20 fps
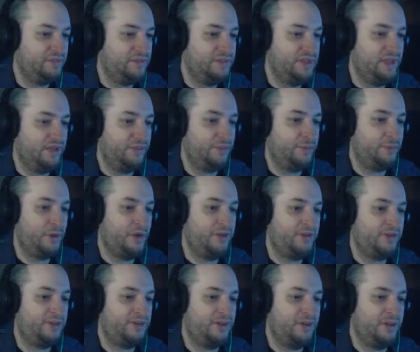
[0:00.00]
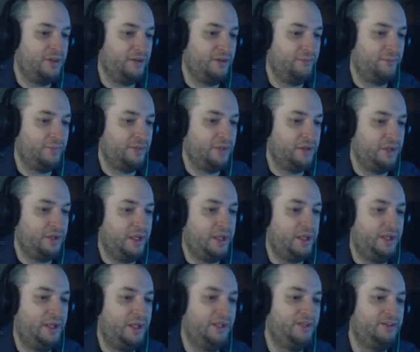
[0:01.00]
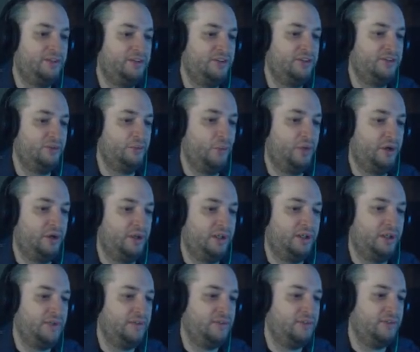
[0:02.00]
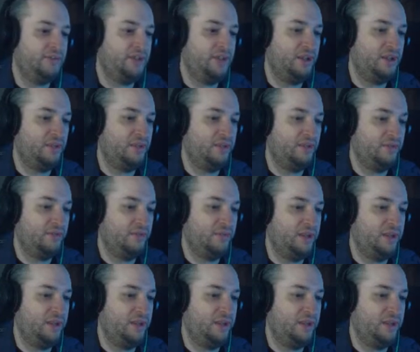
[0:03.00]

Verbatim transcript: The, the part of the song uh, exists as a warning to never sell,